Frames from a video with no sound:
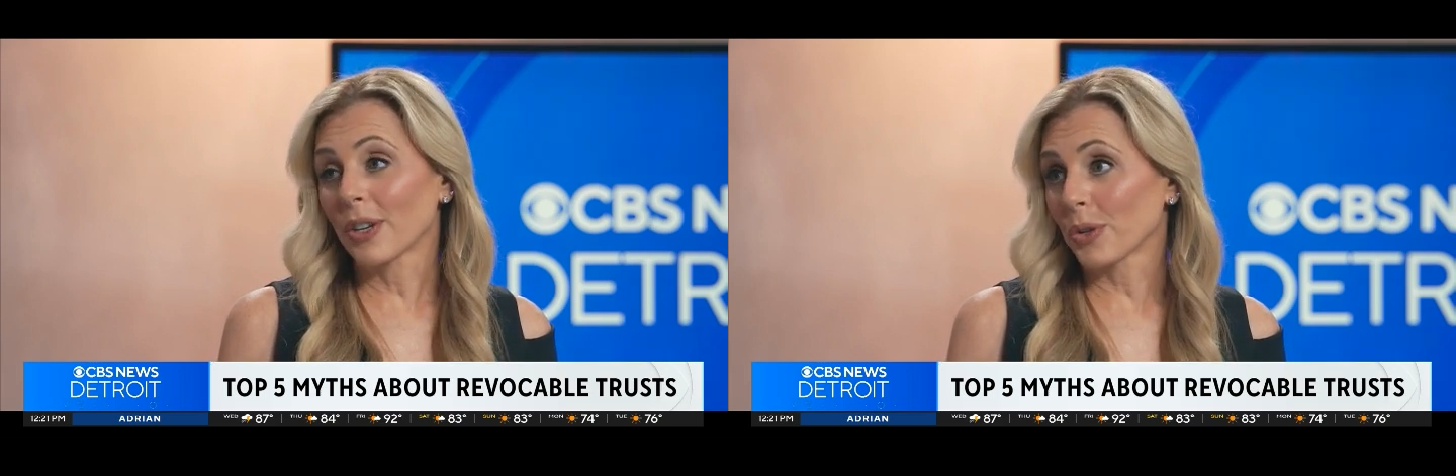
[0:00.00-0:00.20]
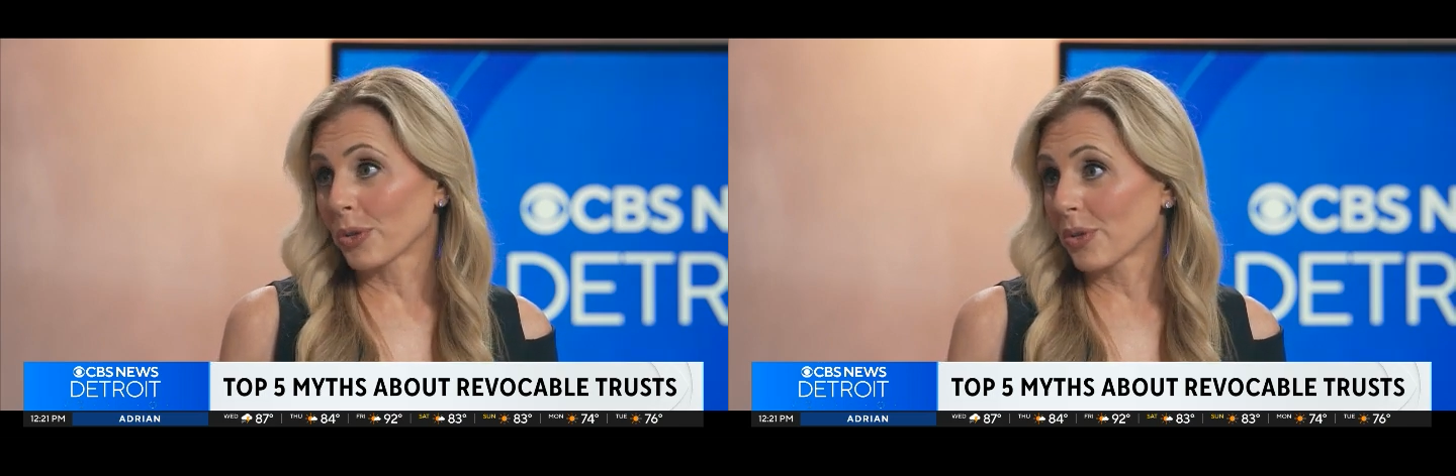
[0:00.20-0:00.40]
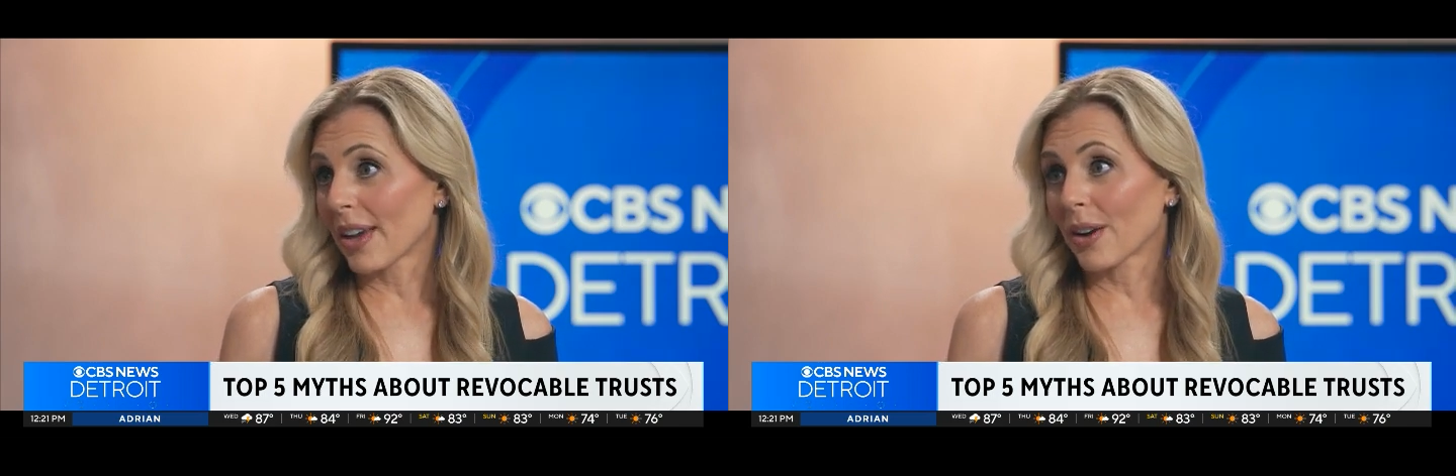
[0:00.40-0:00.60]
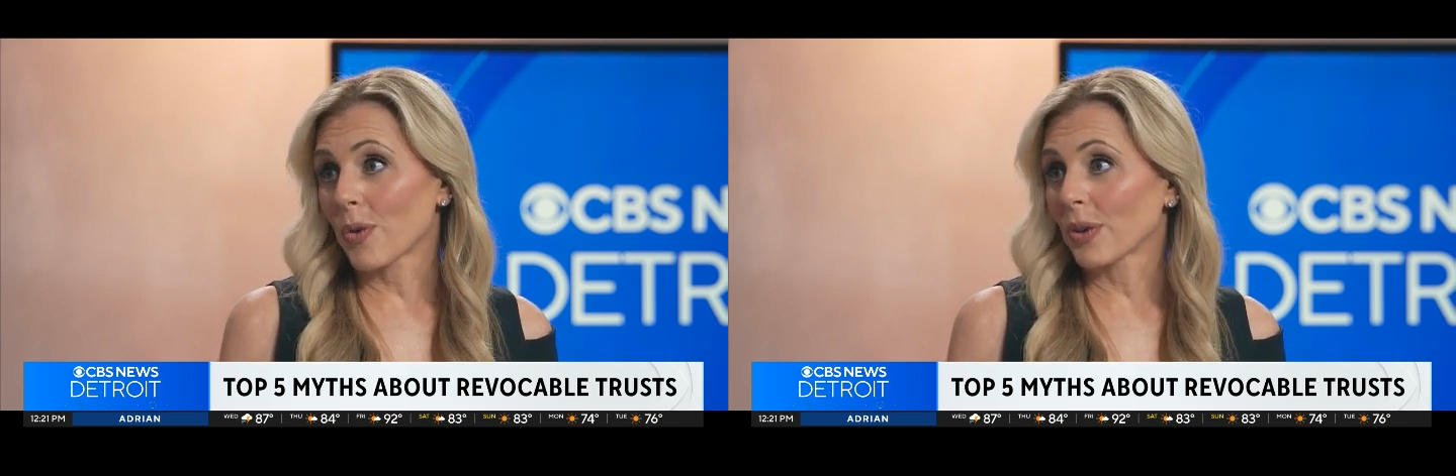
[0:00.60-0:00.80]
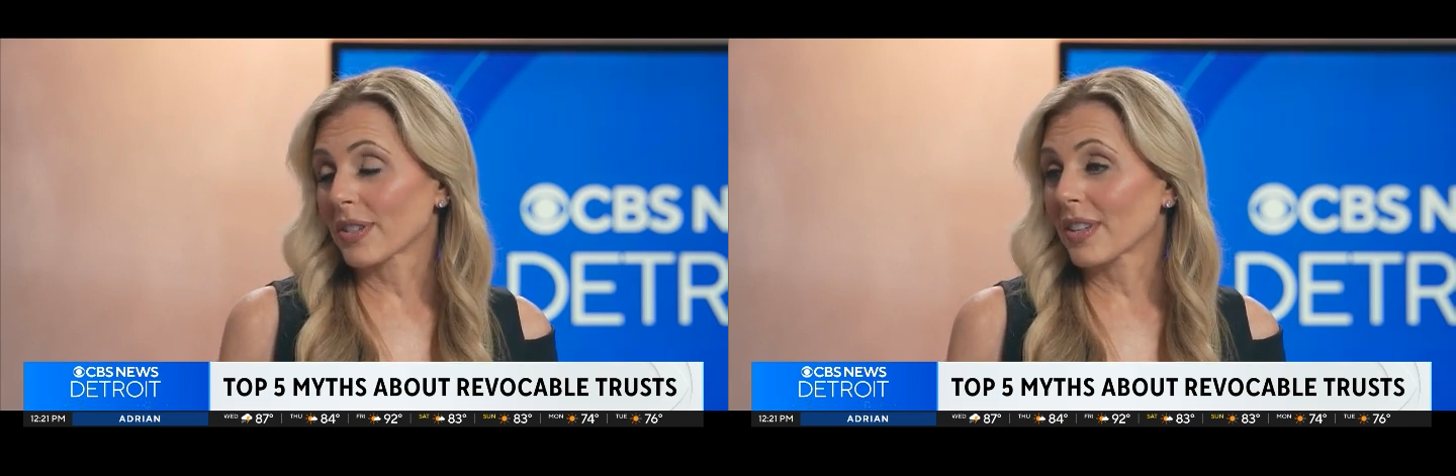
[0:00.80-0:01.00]
to go through that
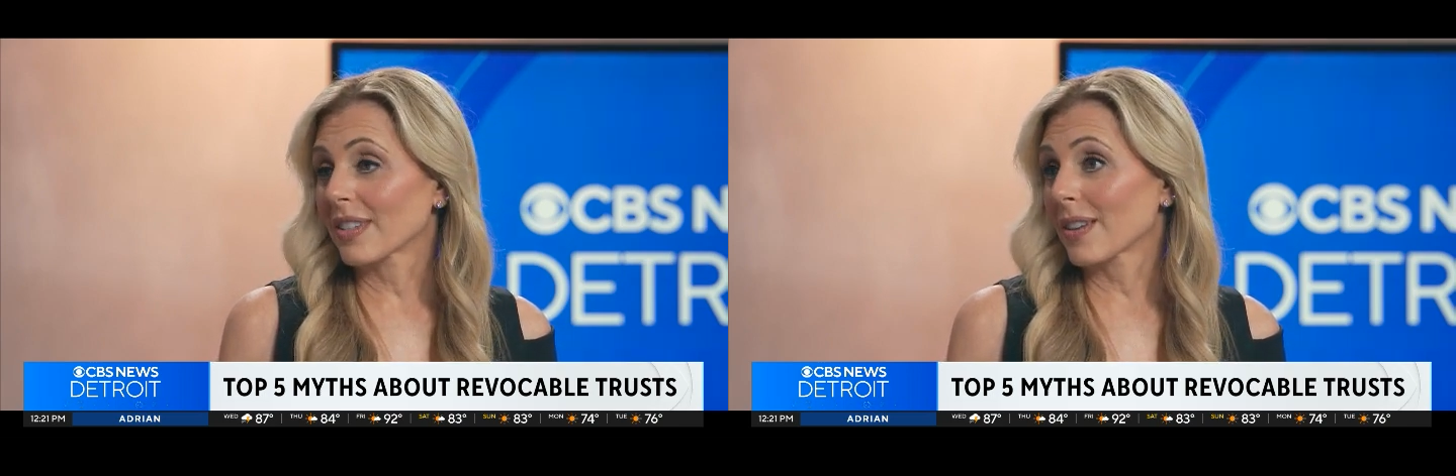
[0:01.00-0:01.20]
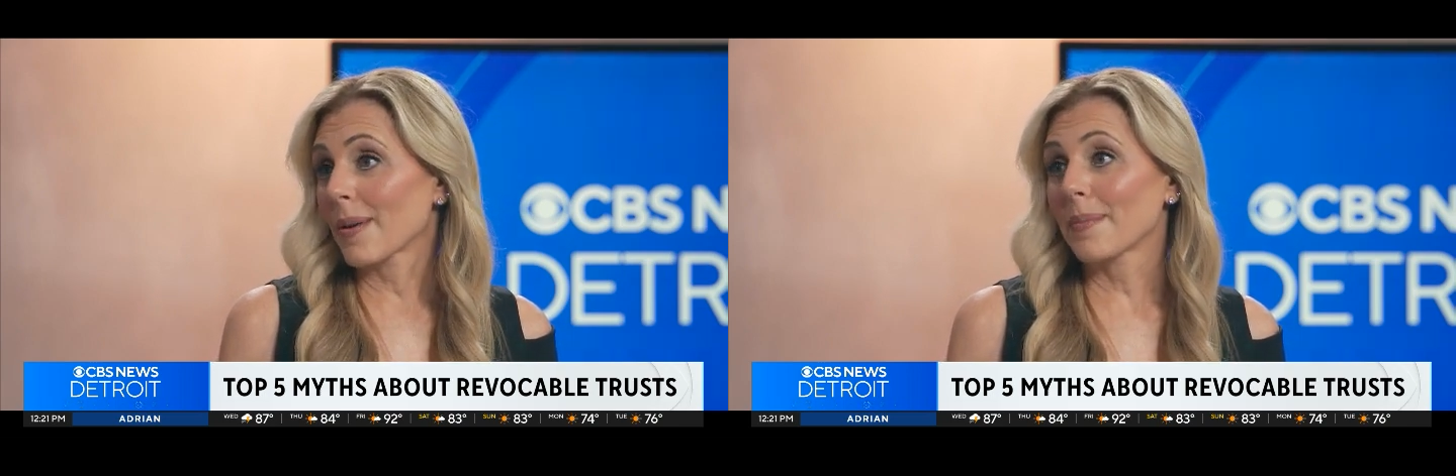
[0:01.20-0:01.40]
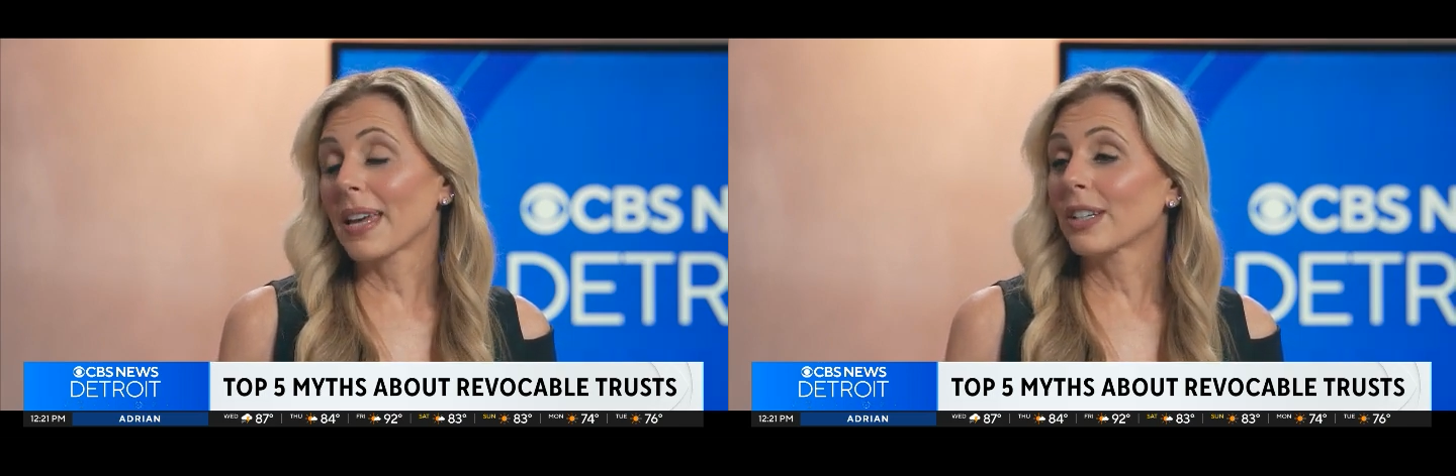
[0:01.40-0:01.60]
court system,